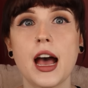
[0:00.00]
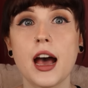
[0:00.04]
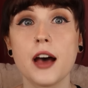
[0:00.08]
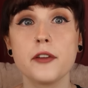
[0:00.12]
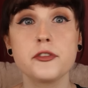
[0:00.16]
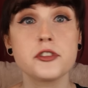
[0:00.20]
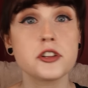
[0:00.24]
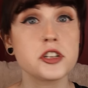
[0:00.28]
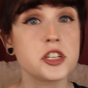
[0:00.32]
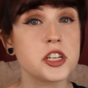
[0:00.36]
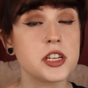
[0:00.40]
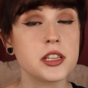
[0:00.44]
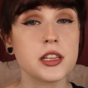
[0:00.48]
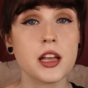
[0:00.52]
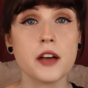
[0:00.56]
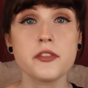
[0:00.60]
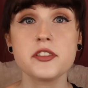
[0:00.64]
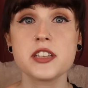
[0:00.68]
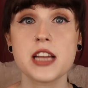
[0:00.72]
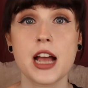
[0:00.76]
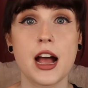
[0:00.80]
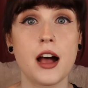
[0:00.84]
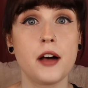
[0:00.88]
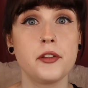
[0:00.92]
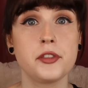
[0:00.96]
After she left
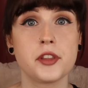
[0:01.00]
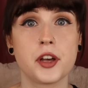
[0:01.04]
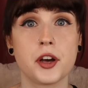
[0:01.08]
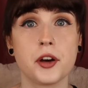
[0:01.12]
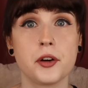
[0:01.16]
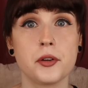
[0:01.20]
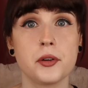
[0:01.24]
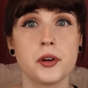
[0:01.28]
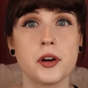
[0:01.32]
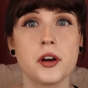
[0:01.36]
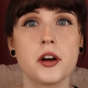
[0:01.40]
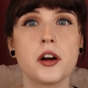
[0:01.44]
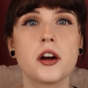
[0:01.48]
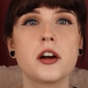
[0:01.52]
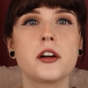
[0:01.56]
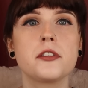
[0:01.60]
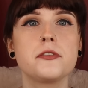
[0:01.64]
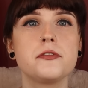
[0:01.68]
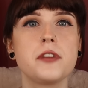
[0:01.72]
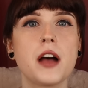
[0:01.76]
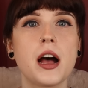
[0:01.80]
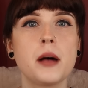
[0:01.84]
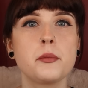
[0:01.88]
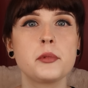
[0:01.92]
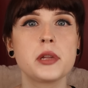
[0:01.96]
town though, her
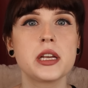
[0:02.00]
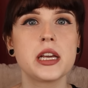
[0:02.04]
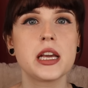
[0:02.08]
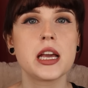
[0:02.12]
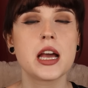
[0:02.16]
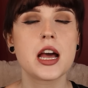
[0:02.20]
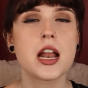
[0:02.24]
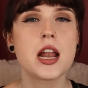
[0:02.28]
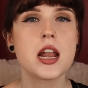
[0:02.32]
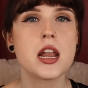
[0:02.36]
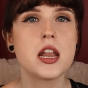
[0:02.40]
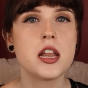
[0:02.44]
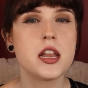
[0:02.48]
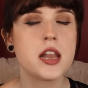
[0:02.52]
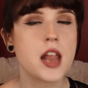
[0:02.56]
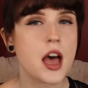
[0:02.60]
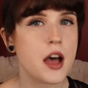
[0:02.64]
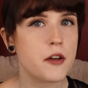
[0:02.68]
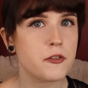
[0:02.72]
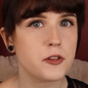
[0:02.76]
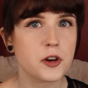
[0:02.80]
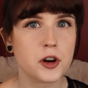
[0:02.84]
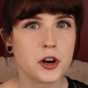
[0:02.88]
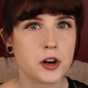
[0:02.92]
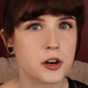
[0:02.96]
family
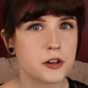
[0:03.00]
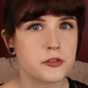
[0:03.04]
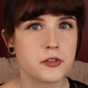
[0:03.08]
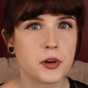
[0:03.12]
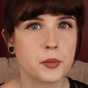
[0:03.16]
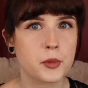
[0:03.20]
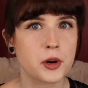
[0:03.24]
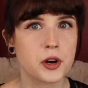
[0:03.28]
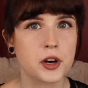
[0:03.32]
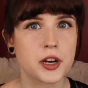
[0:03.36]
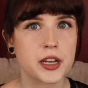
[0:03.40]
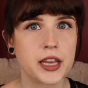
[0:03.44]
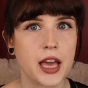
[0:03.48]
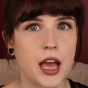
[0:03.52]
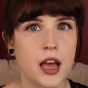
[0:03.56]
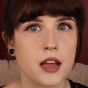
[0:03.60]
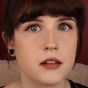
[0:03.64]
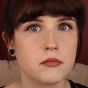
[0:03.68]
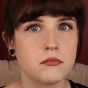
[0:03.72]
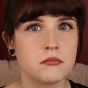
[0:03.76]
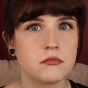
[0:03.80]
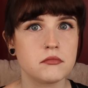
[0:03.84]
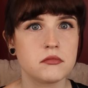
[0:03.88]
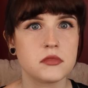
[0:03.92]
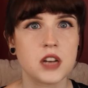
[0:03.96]
never heard from her
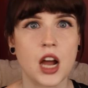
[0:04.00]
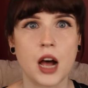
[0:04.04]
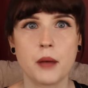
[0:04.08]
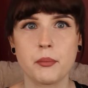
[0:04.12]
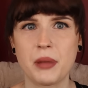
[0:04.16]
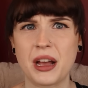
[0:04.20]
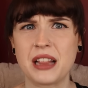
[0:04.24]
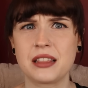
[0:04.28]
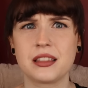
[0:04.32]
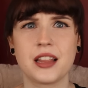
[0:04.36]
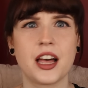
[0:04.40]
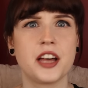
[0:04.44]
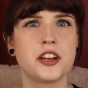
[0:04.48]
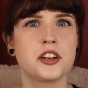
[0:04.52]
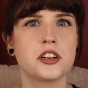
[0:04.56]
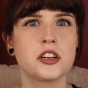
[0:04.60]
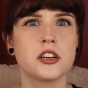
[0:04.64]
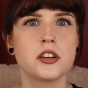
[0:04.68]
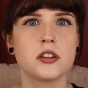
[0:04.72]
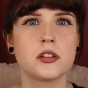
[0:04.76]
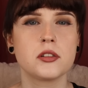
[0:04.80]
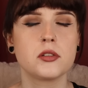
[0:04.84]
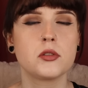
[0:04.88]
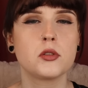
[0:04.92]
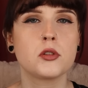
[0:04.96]
again, not by
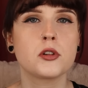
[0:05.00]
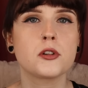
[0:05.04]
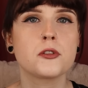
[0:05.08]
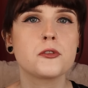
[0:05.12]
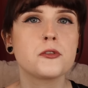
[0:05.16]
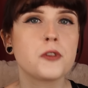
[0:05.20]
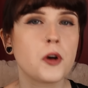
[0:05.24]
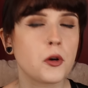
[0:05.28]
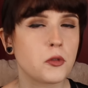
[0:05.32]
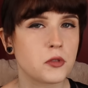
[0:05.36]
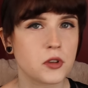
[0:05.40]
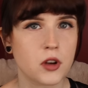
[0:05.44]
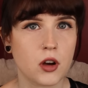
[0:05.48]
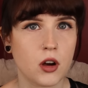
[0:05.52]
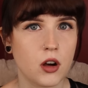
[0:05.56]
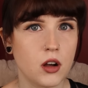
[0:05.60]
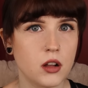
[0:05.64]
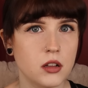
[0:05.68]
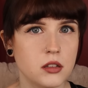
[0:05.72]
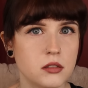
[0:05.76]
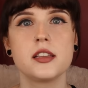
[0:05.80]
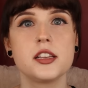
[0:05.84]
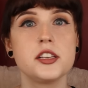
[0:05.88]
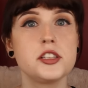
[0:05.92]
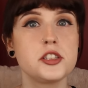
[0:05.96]
letter or phone
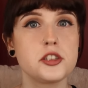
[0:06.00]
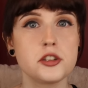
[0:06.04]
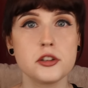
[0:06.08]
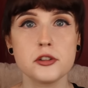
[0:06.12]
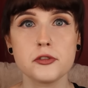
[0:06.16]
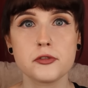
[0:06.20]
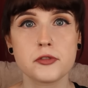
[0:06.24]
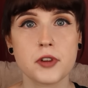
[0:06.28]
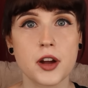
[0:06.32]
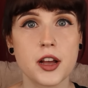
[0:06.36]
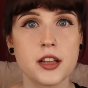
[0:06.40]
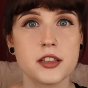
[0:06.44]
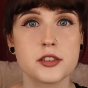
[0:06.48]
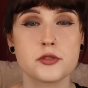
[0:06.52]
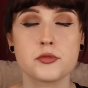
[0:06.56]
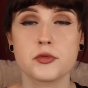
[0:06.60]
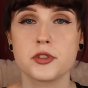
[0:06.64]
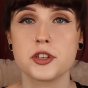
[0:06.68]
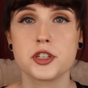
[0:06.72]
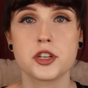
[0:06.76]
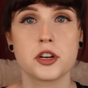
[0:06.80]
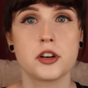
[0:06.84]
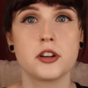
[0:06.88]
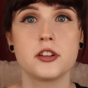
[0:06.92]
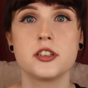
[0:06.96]
call. These two friends
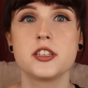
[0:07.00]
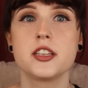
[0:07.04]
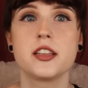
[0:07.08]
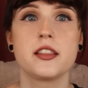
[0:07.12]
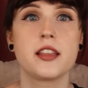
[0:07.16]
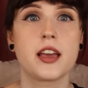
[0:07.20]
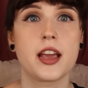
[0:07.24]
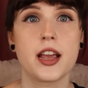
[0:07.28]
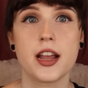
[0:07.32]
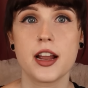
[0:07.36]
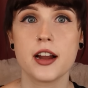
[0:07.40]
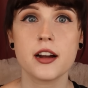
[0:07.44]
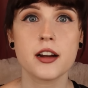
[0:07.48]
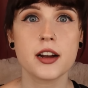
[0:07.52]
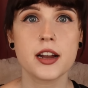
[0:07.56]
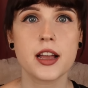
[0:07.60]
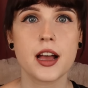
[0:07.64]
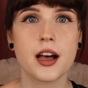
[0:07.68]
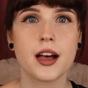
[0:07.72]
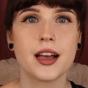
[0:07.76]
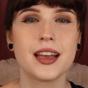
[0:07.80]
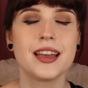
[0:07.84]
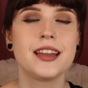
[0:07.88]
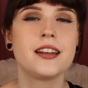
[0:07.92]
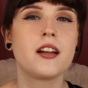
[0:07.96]
returned to the
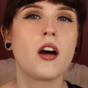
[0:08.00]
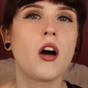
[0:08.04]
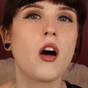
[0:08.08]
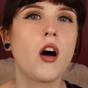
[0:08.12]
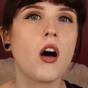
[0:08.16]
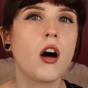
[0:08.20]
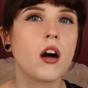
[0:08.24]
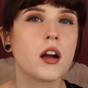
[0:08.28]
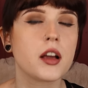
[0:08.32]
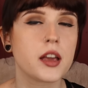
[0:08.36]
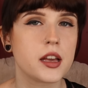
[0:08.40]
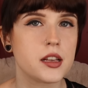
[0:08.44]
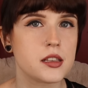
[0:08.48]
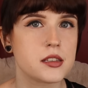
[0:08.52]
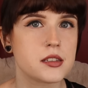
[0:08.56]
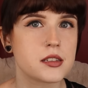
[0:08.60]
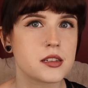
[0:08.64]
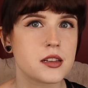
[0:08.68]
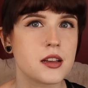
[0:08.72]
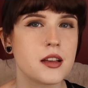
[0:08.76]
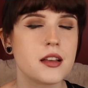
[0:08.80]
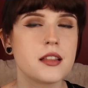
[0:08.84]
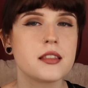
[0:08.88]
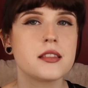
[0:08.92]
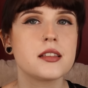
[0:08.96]
area in August
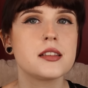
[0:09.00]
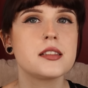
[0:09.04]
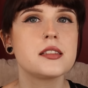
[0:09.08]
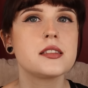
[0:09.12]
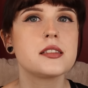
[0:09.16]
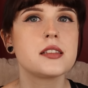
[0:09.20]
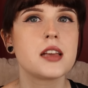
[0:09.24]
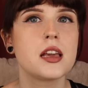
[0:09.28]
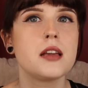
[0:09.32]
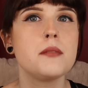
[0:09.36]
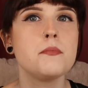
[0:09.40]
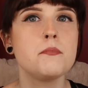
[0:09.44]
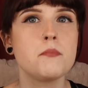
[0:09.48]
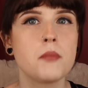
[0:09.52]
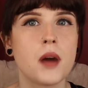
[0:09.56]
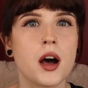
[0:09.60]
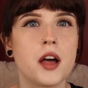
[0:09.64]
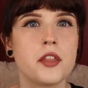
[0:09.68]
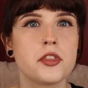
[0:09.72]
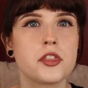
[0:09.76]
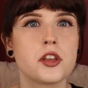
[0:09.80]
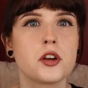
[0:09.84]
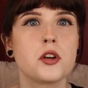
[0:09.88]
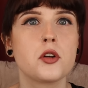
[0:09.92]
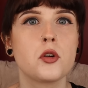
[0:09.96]
the same
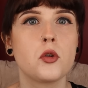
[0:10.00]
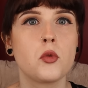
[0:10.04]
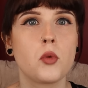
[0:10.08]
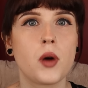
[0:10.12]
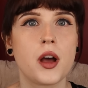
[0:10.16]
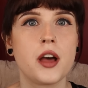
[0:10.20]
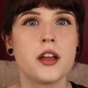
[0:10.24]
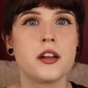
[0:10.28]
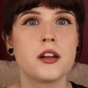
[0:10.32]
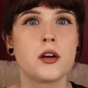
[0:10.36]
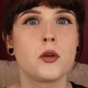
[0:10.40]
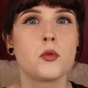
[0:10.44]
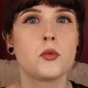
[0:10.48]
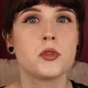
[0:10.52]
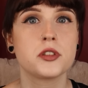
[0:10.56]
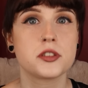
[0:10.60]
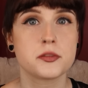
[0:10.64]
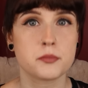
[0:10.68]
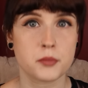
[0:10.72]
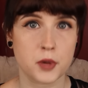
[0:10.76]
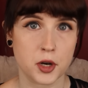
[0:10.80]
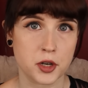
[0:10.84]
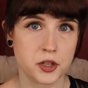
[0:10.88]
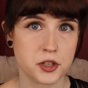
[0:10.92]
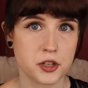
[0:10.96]
month Gwenn was
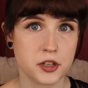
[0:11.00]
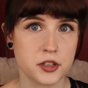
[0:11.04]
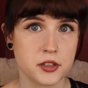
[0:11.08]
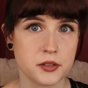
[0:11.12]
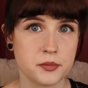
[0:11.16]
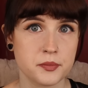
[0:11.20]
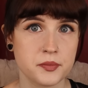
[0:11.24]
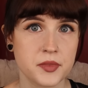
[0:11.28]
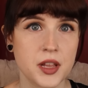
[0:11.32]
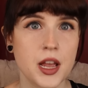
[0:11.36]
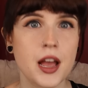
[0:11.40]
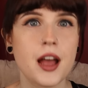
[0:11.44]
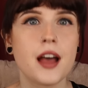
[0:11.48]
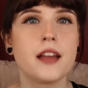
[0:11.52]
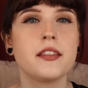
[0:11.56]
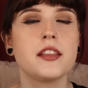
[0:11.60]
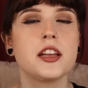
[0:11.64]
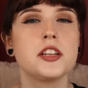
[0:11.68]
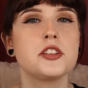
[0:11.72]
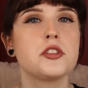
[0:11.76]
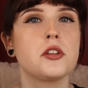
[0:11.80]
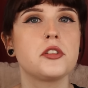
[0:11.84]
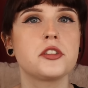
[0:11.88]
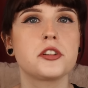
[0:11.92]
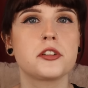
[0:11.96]
murdered, and
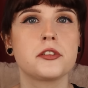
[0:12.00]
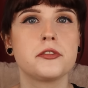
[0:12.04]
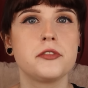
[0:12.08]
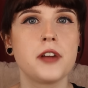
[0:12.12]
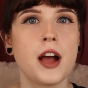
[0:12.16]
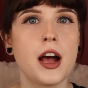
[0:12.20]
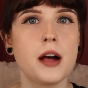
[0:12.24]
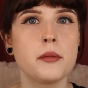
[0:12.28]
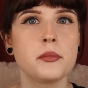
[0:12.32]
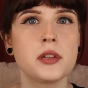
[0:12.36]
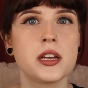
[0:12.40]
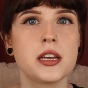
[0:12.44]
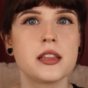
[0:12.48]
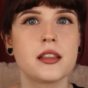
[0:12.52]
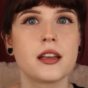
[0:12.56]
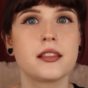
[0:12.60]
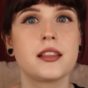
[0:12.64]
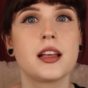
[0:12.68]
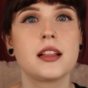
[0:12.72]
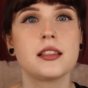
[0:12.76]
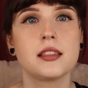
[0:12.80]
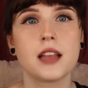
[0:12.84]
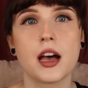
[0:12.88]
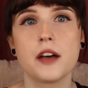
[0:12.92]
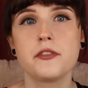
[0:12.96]
they told her family that
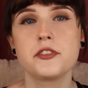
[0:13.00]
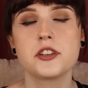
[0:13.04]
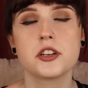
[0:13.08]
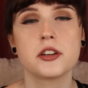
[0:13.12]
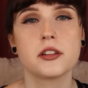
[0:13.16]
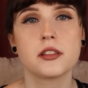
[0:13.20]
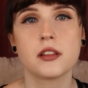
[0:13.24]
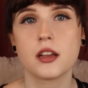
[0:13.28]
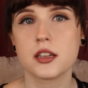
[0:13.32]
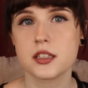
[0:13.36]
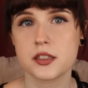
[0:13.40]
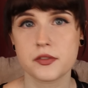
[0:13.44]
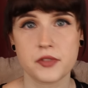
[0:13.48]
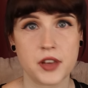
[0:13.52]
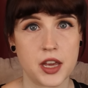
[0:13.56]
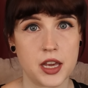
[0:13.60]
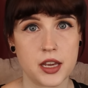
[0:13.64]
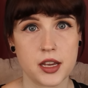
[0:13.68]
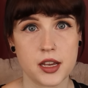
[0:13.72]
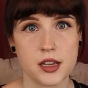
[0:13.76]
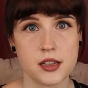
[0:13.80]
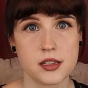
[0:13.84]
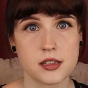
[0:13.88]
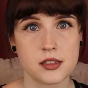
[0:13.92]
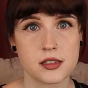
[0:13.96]
they left her in Las
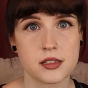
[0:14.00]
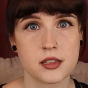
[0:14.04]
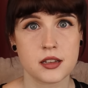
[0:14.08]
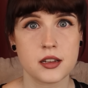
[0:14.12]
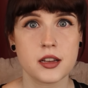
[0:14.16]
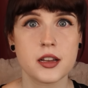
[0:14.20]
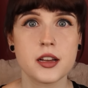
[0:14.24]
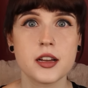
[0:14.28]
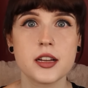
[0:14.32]
Vegas.